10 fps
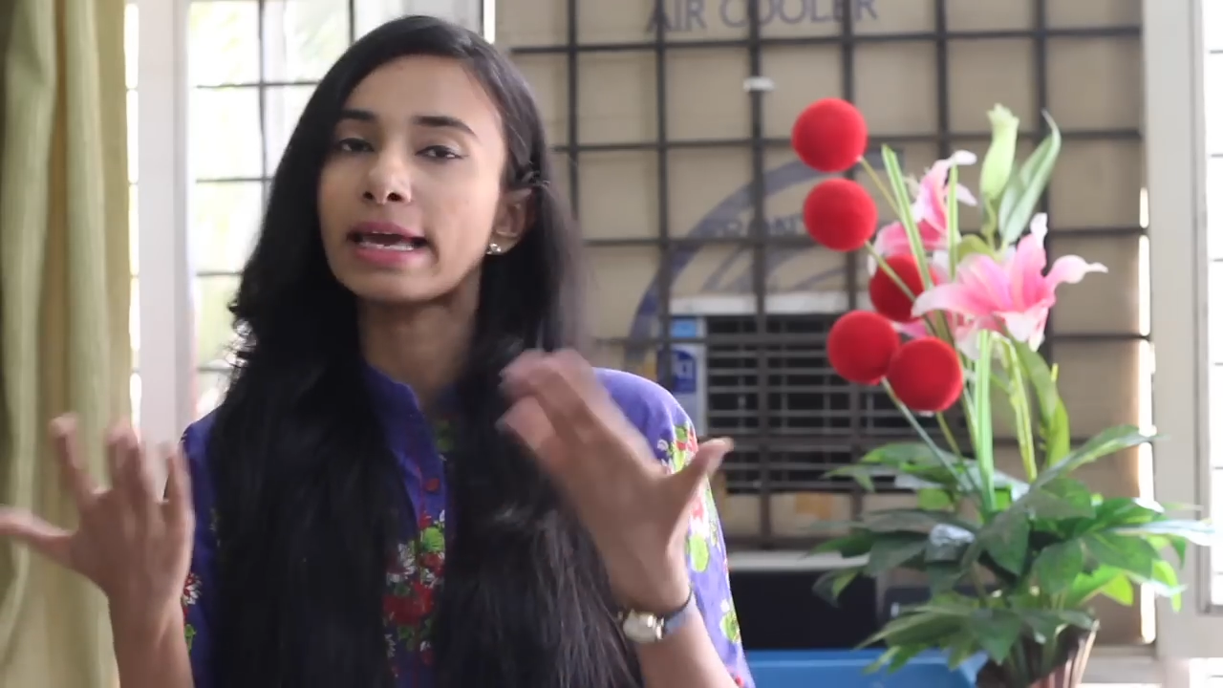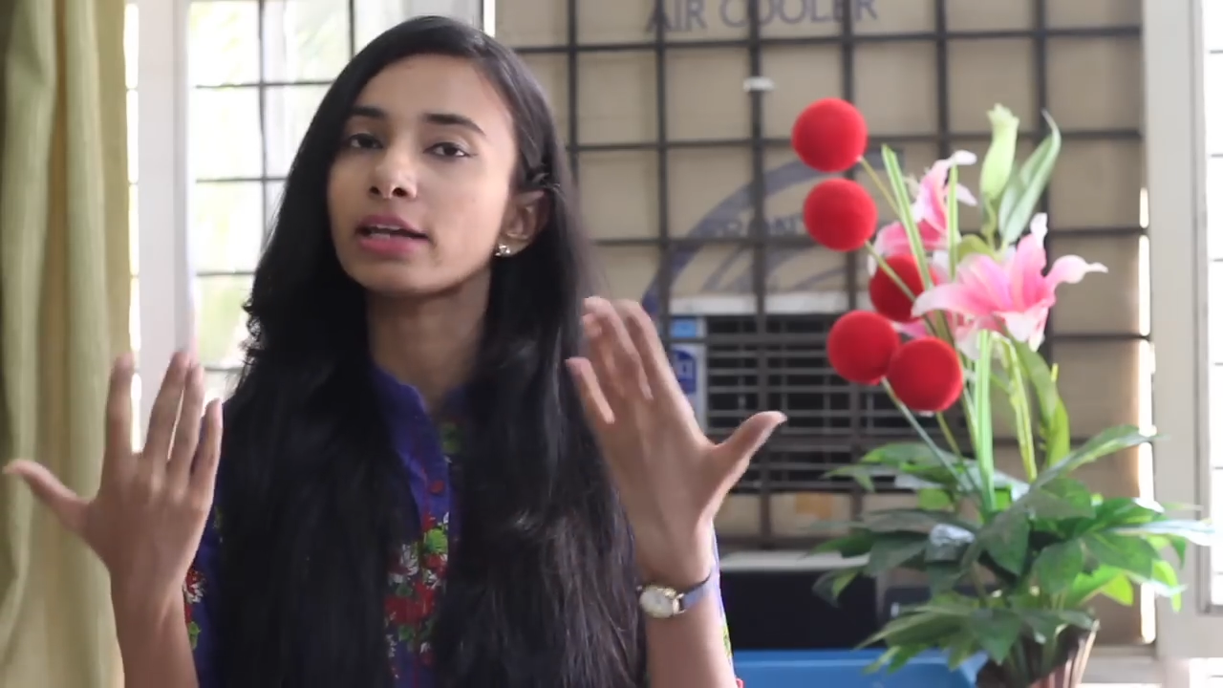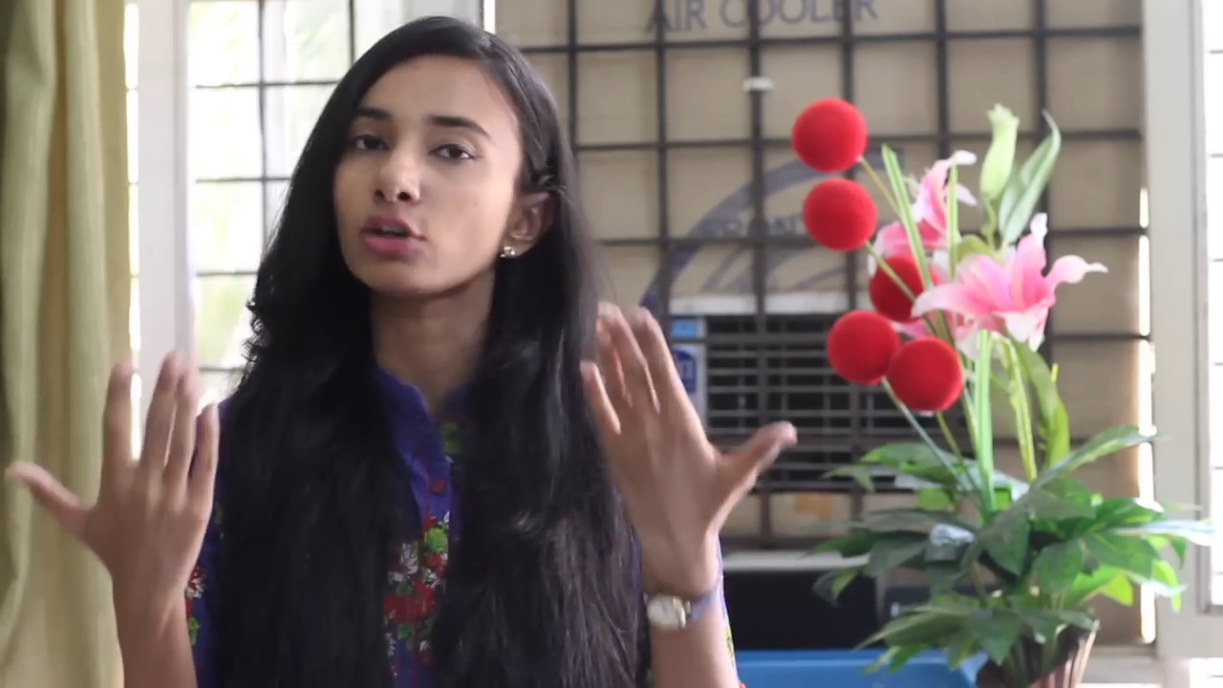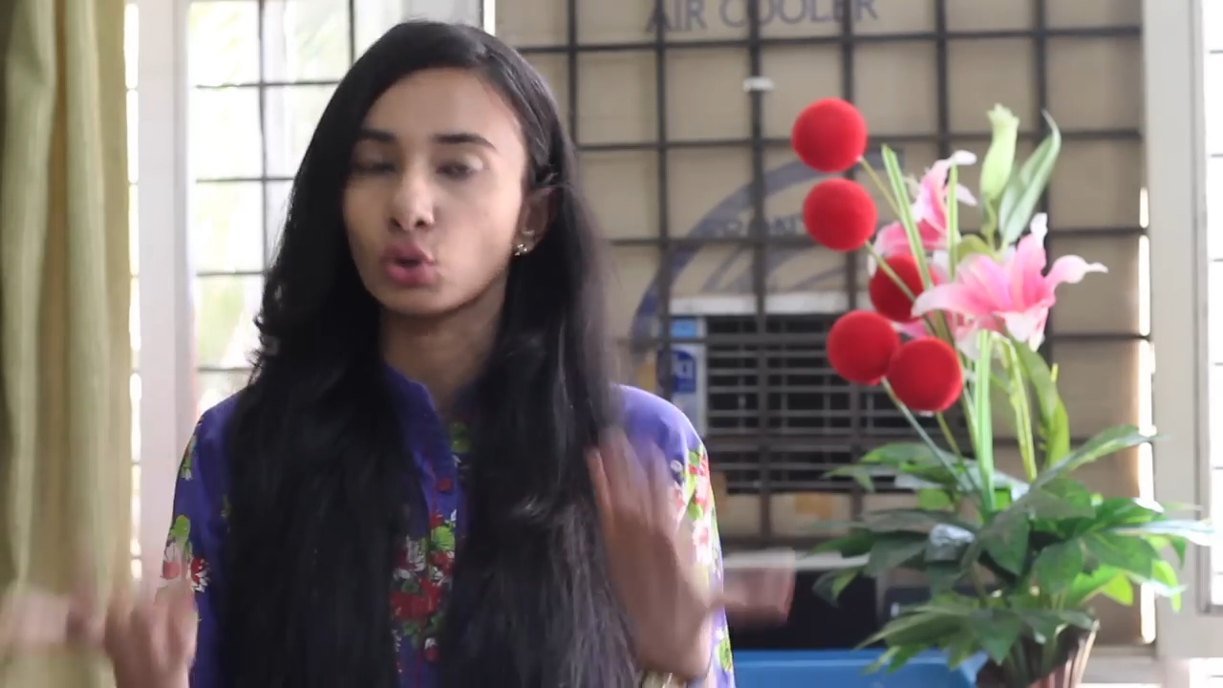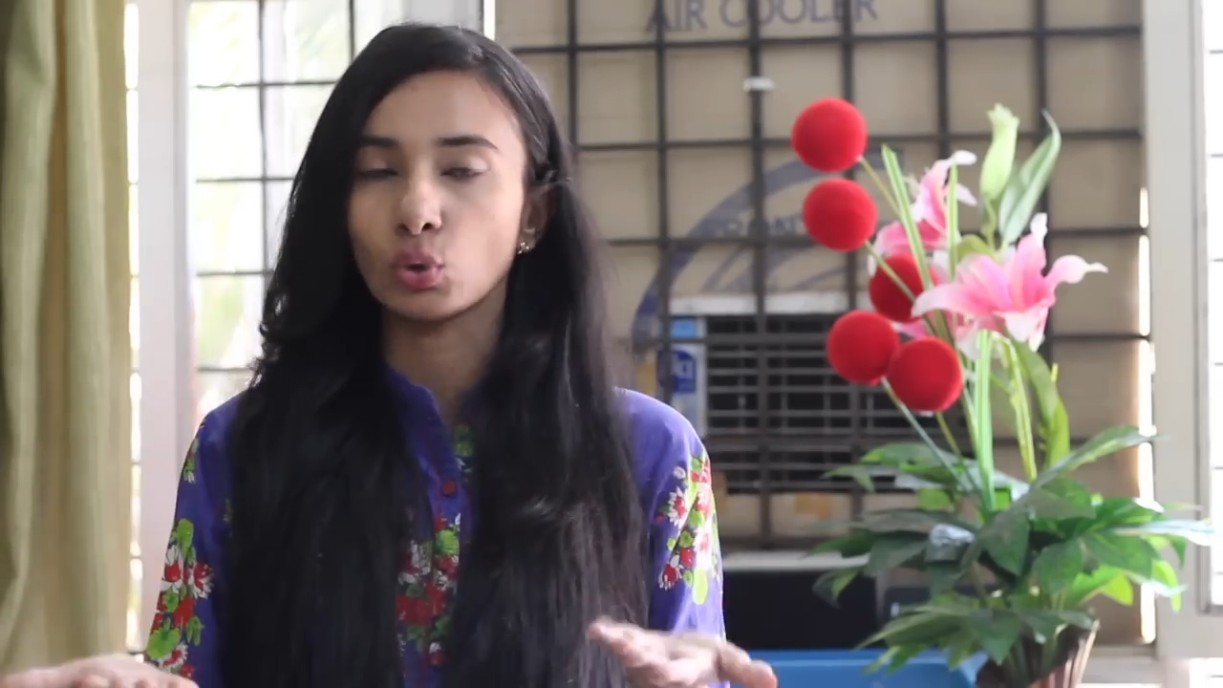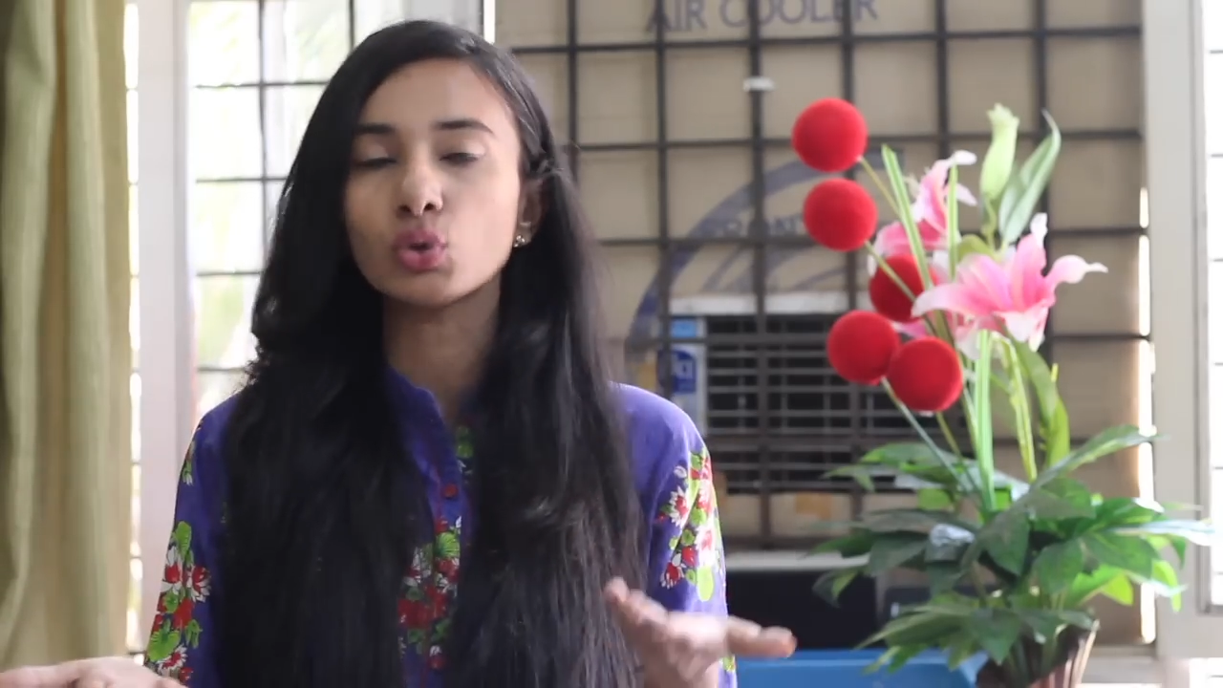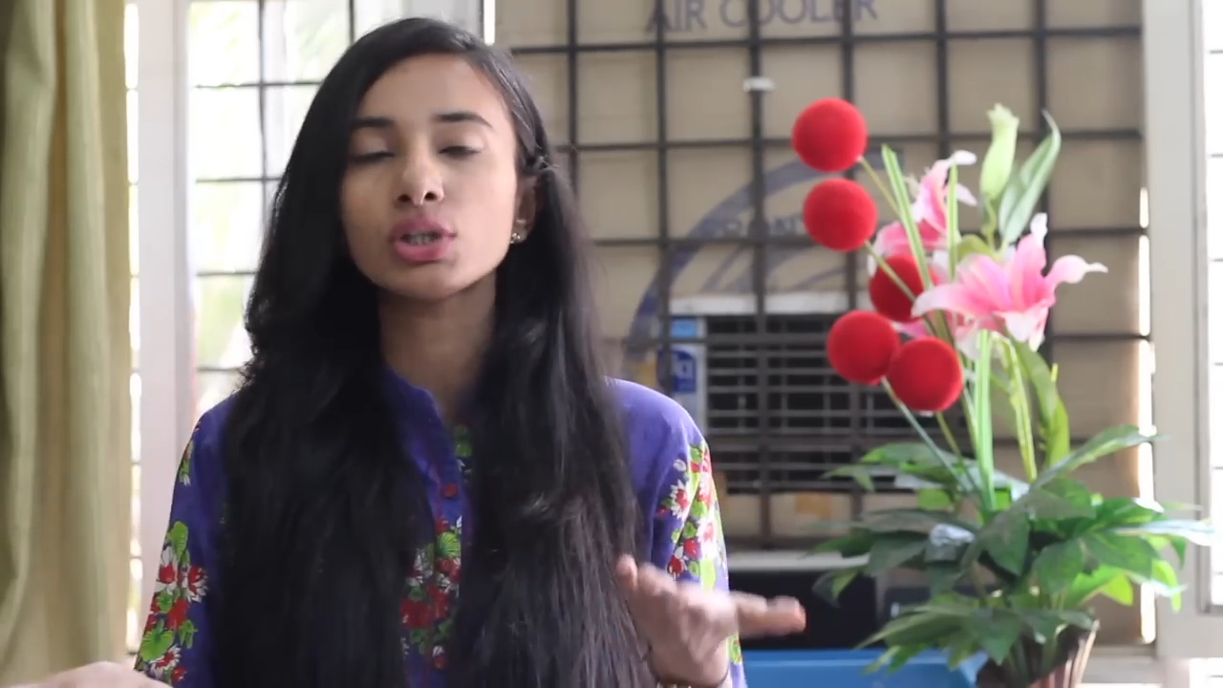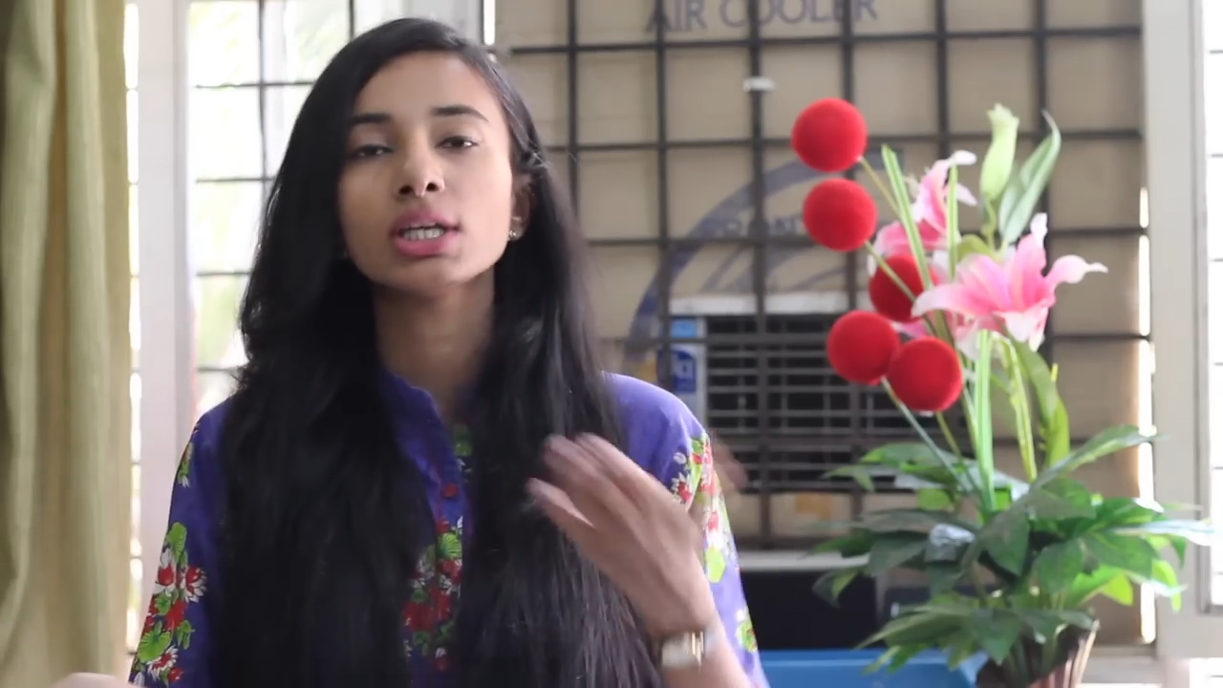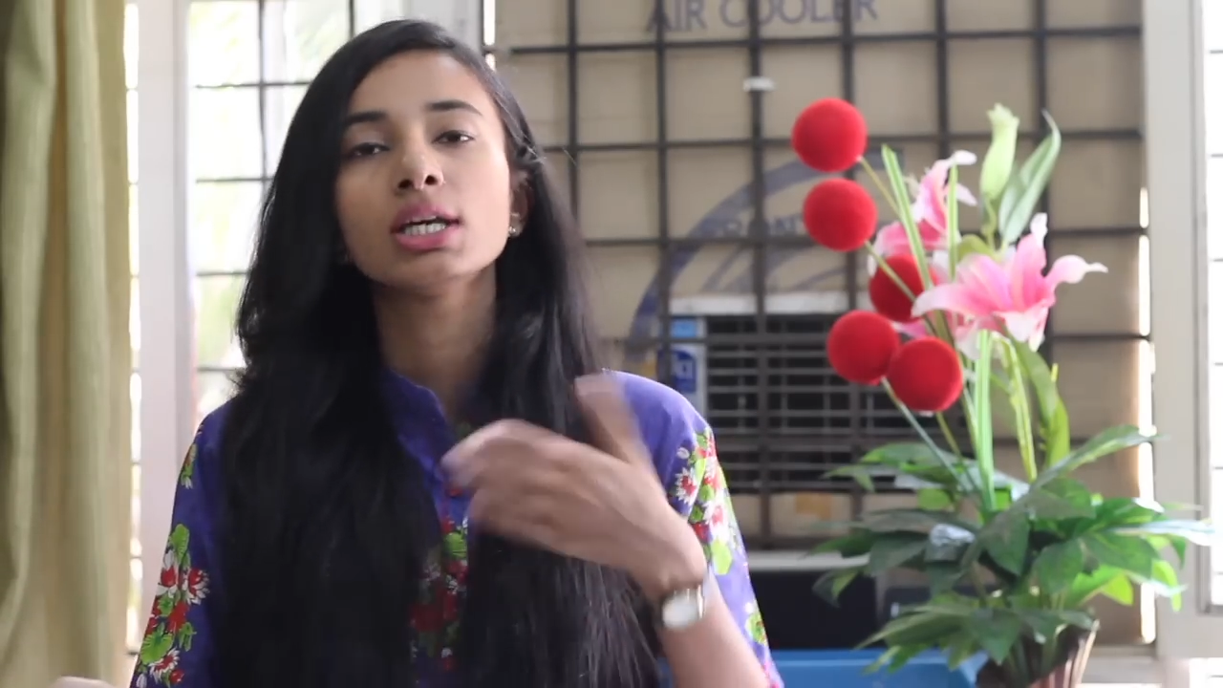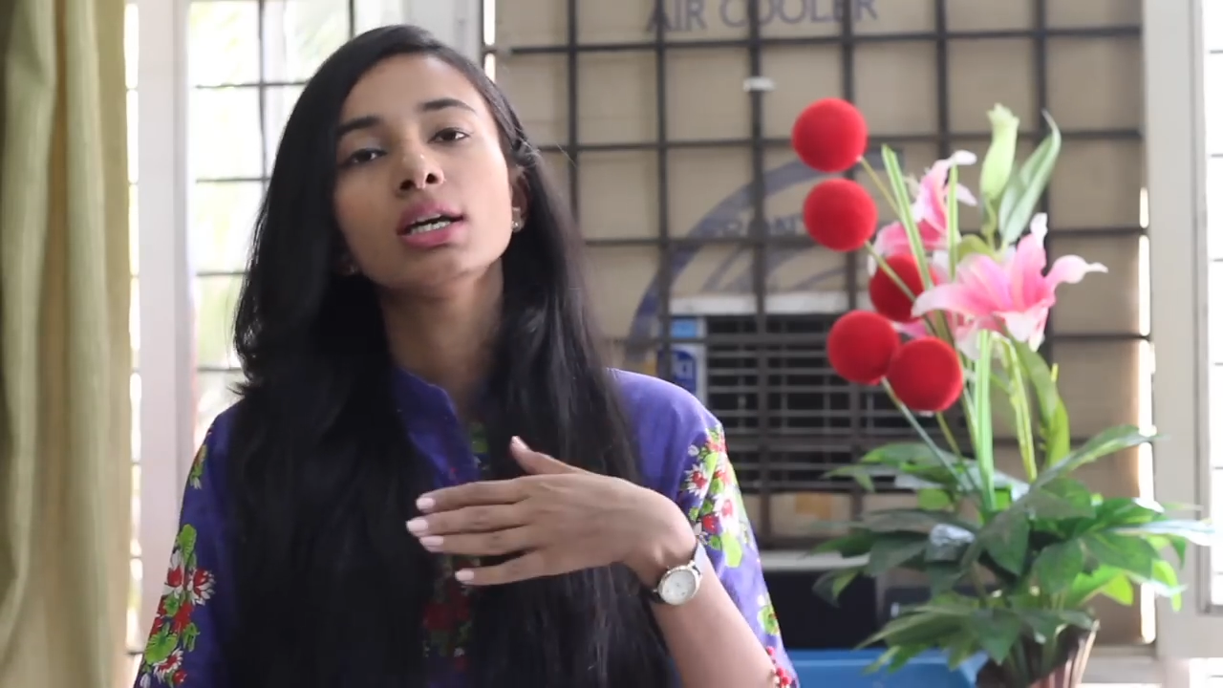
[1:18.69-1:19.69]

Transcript: hair growth